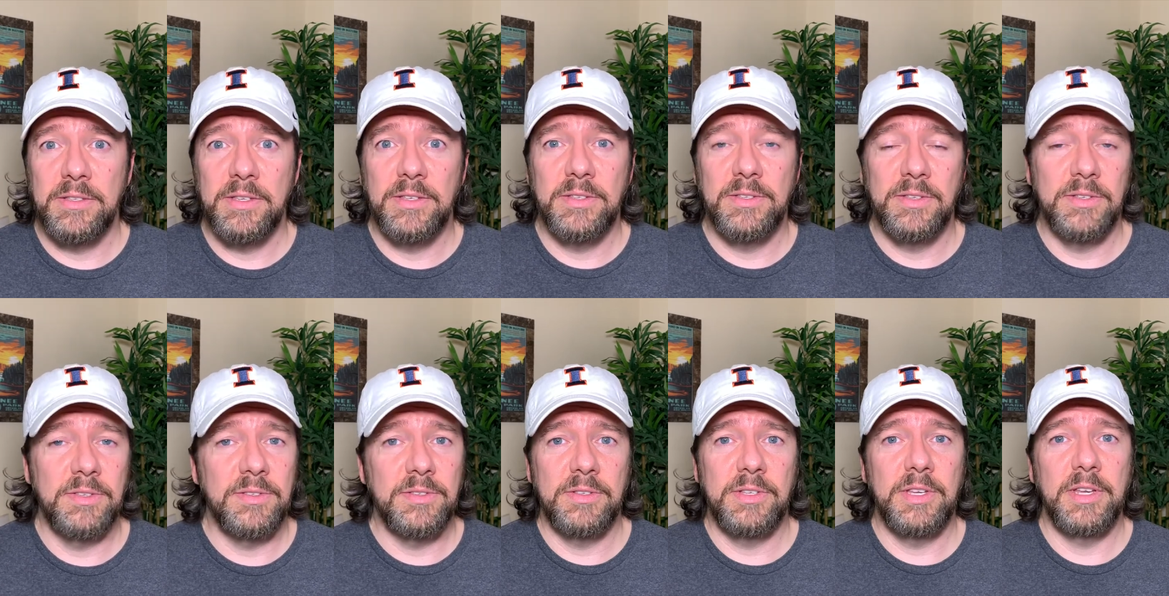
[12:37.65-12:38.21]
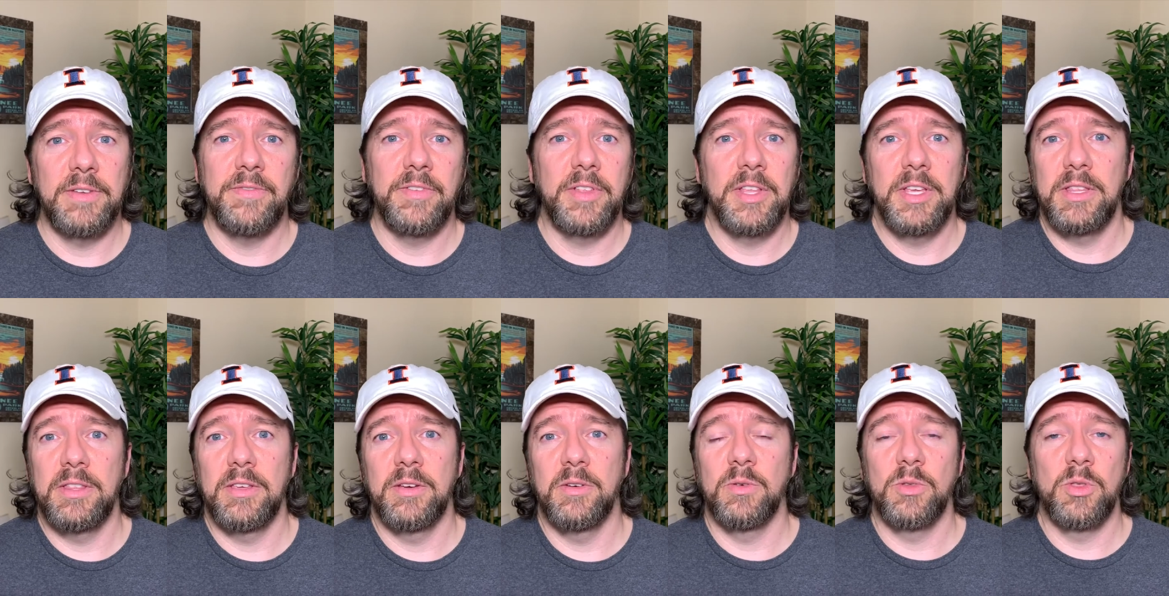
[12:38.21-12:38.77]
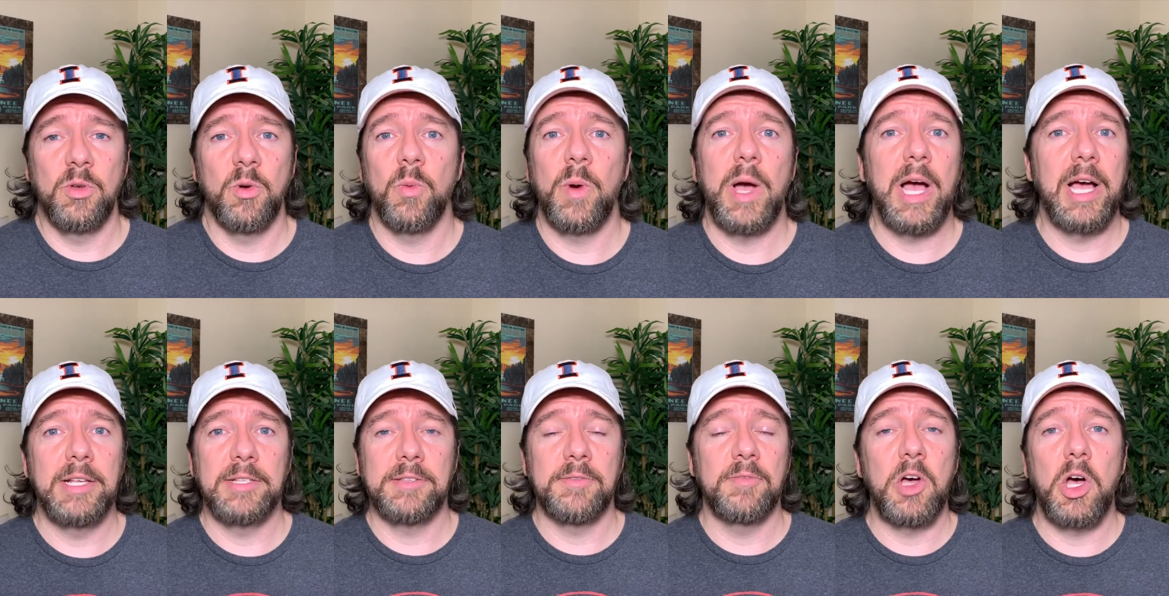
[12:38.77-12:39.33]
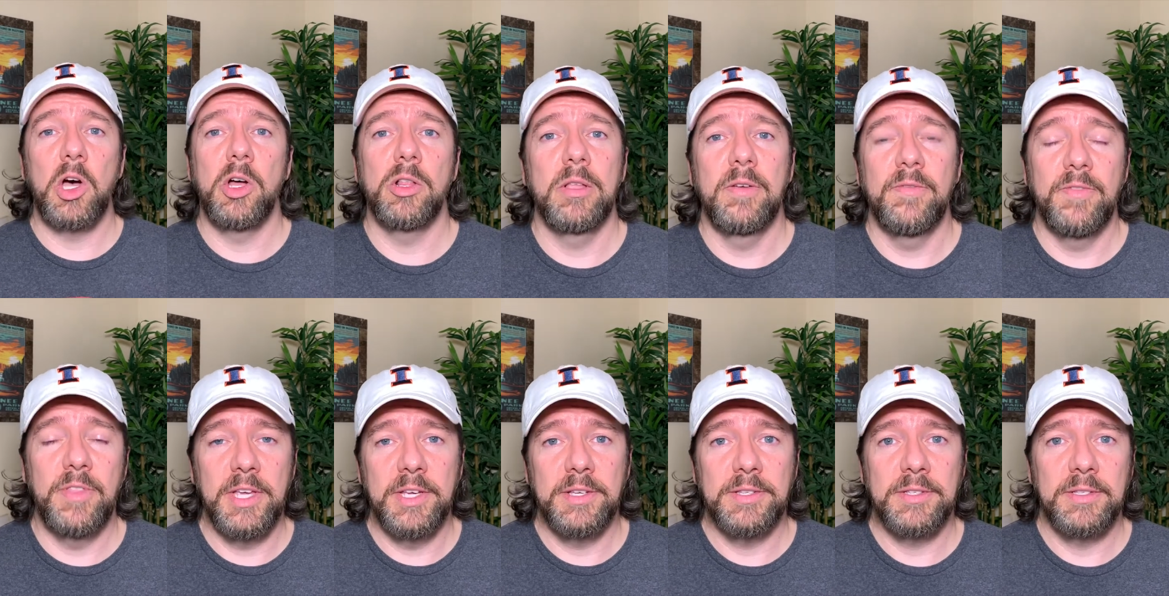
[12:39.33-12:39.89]
This is definitely the rise of all of
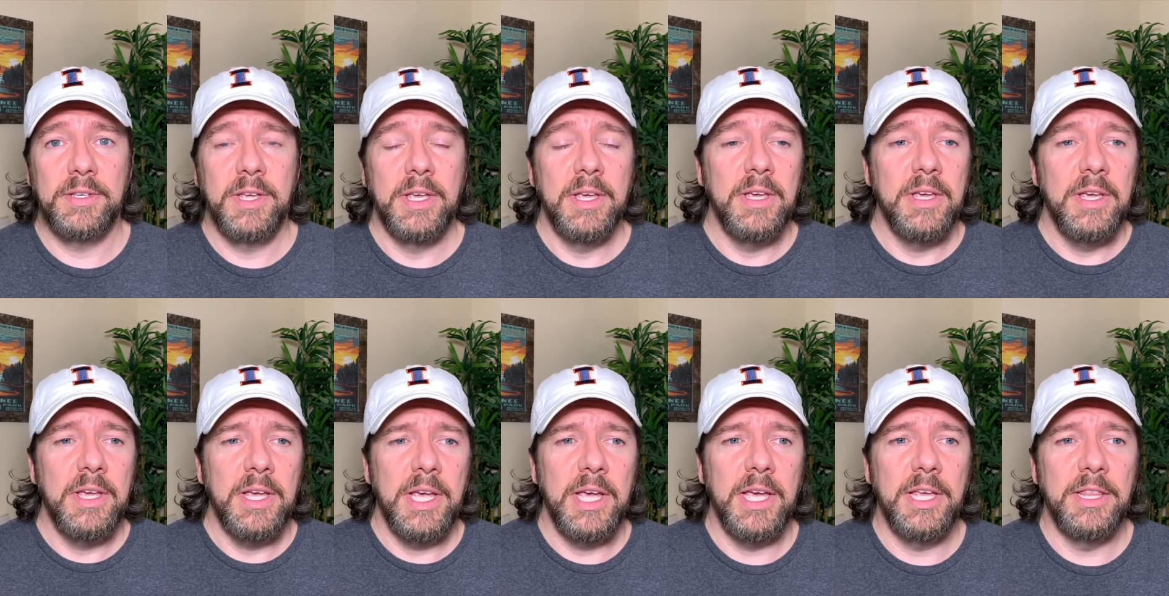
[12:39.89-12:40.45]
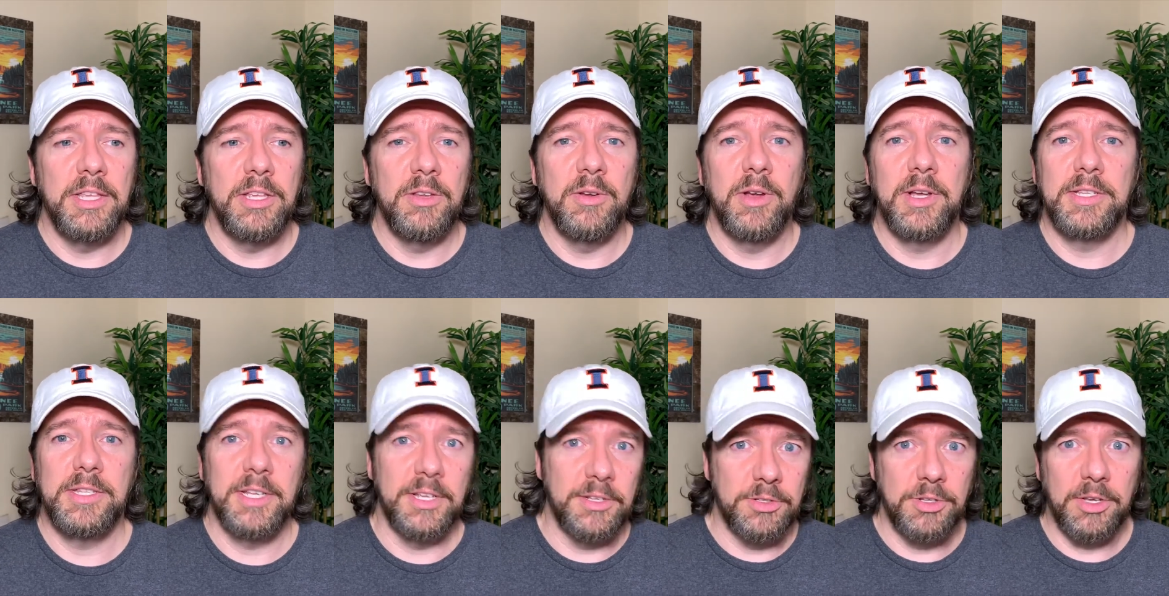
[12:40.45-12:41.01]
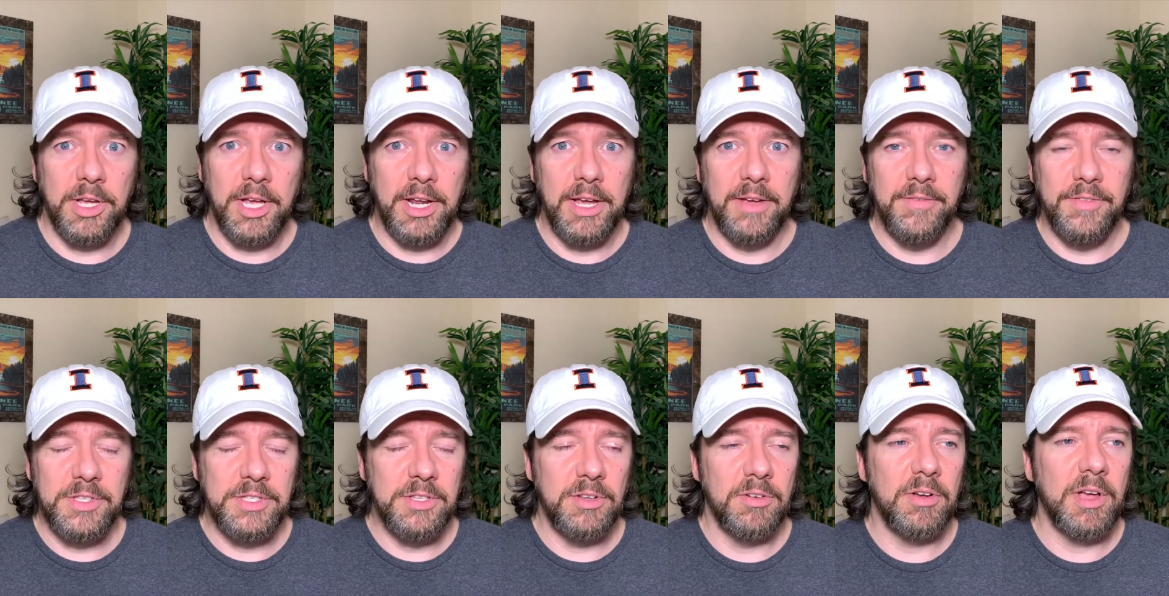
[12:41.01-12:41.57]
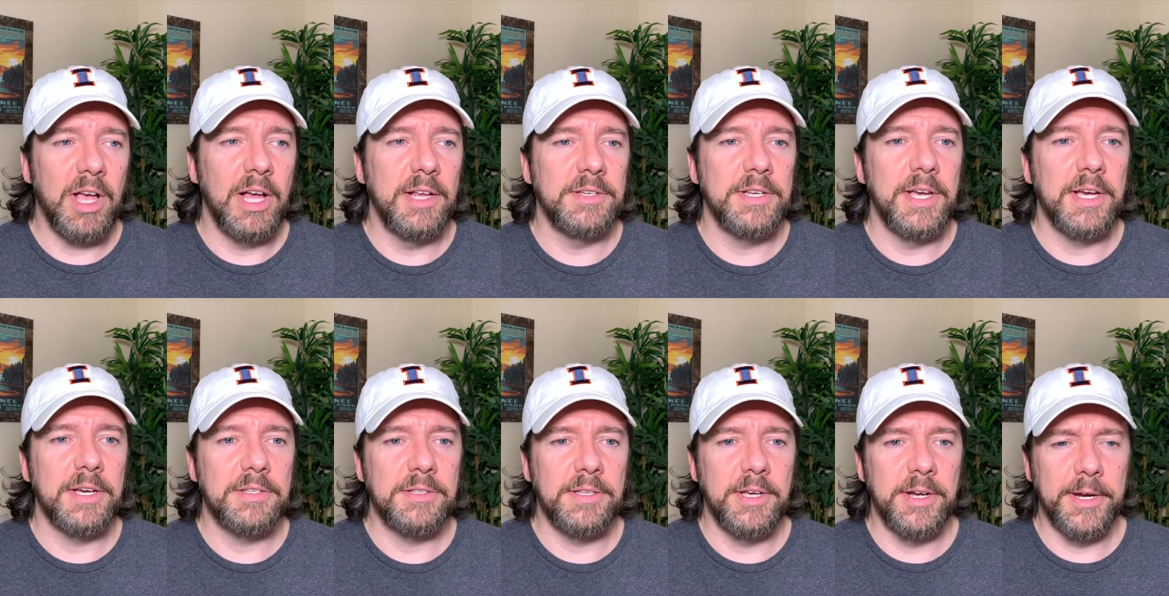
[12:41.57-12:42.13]
this in the United States. You got to have this little
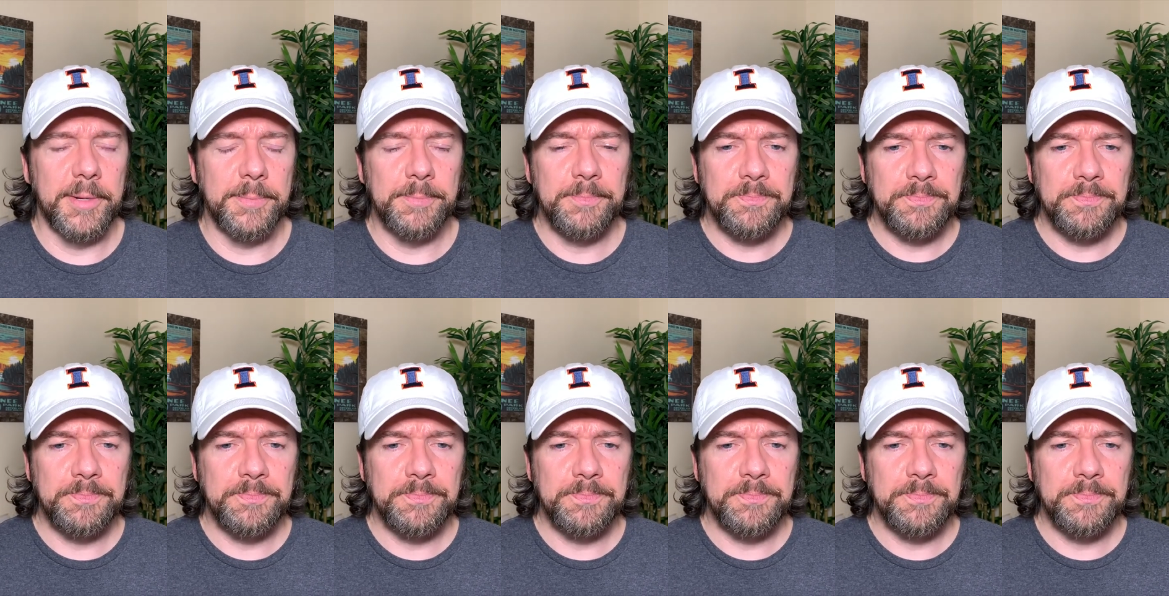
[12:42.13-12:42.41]
context there.